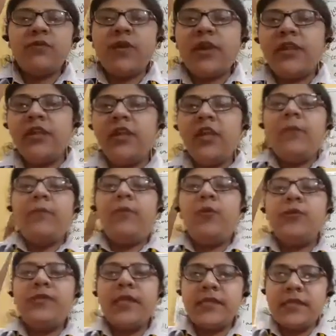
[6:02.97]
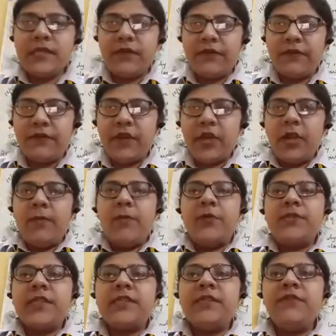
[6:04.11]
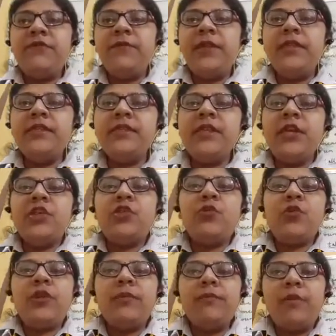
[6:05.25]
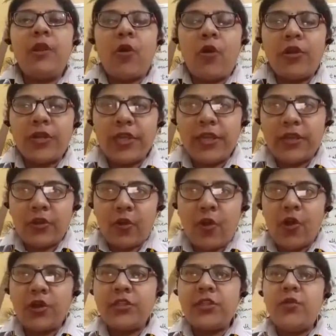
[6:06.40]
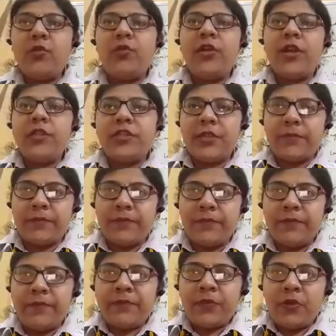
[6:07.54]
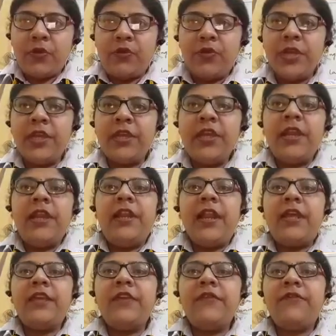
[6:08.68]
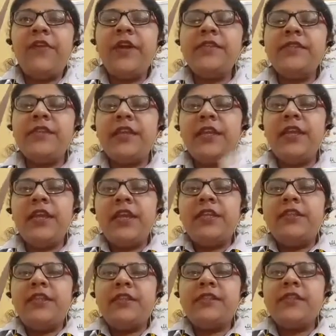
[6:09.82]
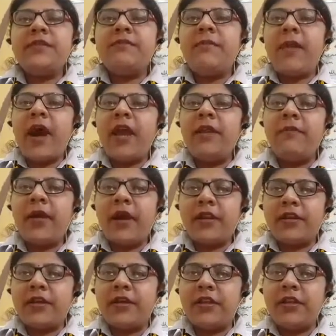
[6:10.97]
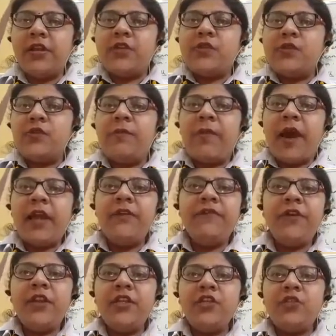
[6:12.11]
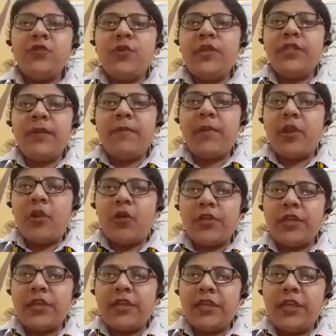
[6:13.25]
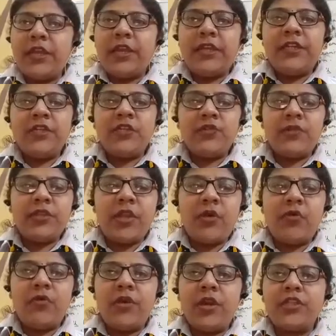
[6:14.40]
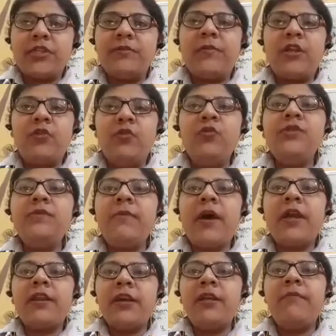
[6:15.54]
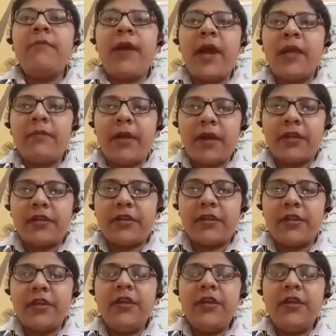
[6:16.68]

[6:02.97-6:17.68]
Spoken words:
one, possessive. Possessive means showing belonging or the ownership. Okay, like if I say this is my marker, so my word is showing the belonging, it is showing the ownership, that whose marker? My marker.